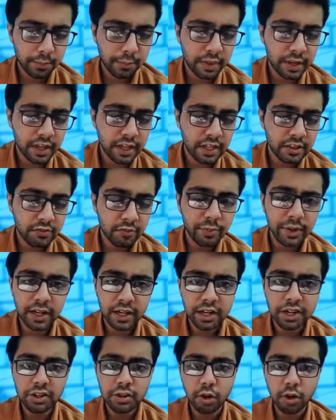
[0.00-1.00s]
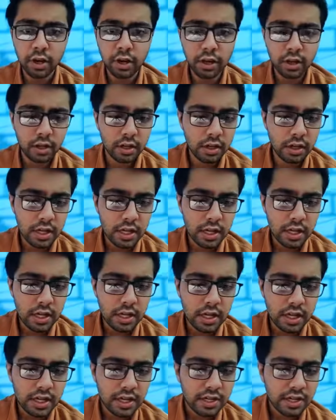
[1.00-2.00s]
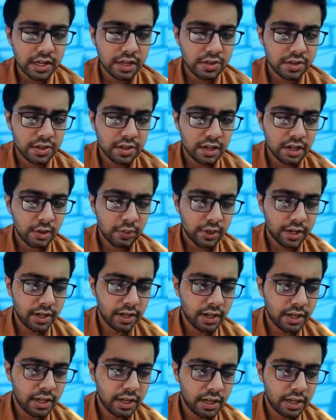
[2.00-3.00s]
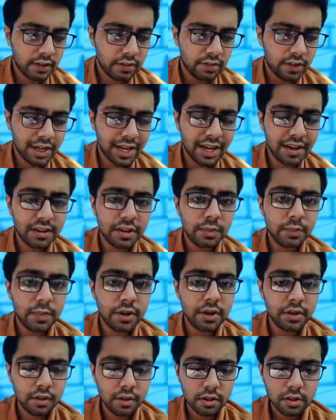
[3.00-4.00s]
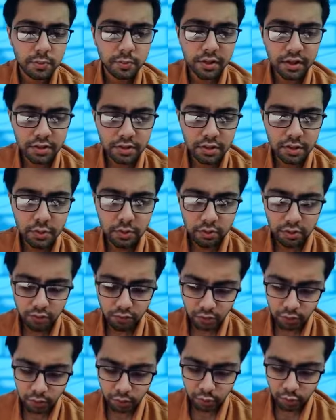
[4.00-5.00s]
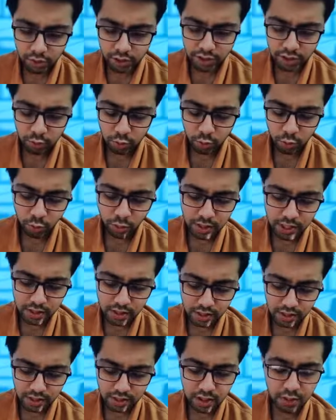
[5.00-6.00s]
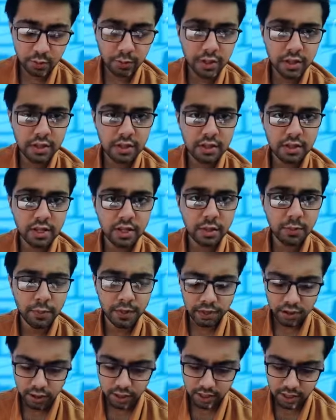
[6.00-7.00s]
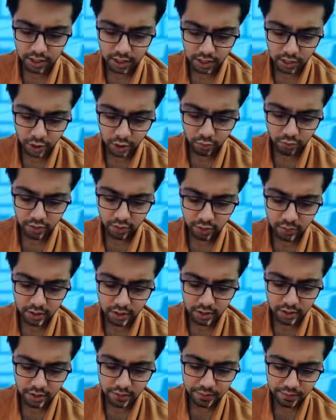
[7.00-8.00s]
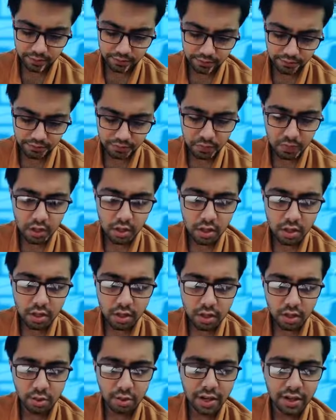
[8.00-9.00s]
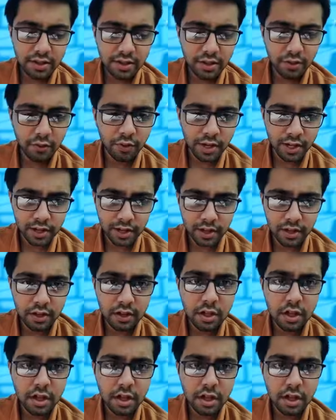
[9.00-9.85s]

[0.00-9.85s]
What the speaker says: bereavement disorder is considered when the grief reaction persists for more than 2 months, 3 months, 6 months or 12 months. So yeah, it's 1 year.